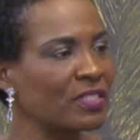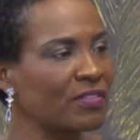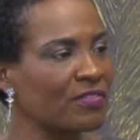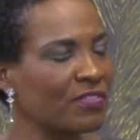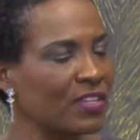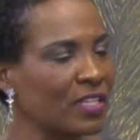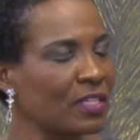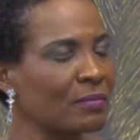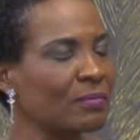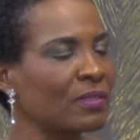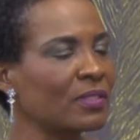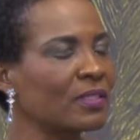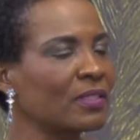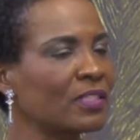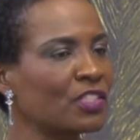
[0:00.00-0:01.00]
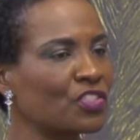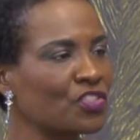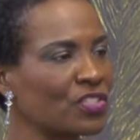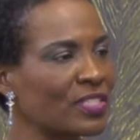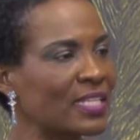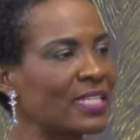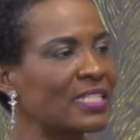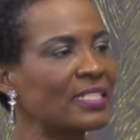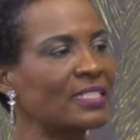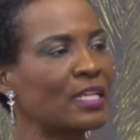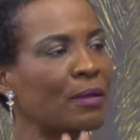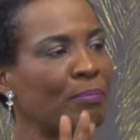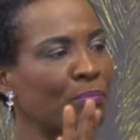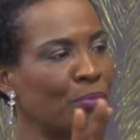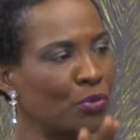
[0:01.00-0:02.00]
is available. It's just that it's
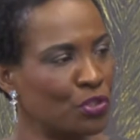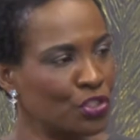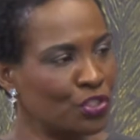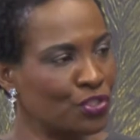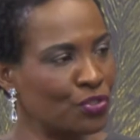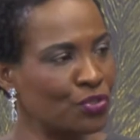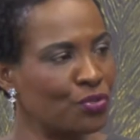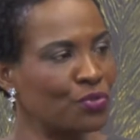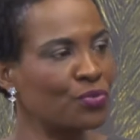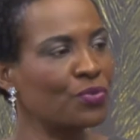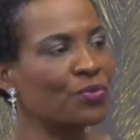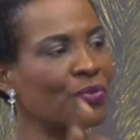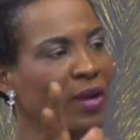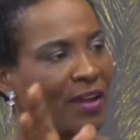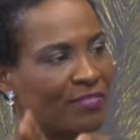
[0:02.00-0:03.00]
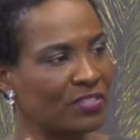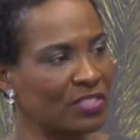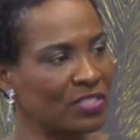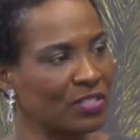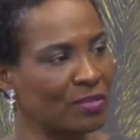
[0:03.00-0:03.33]
not pushed to you. You have to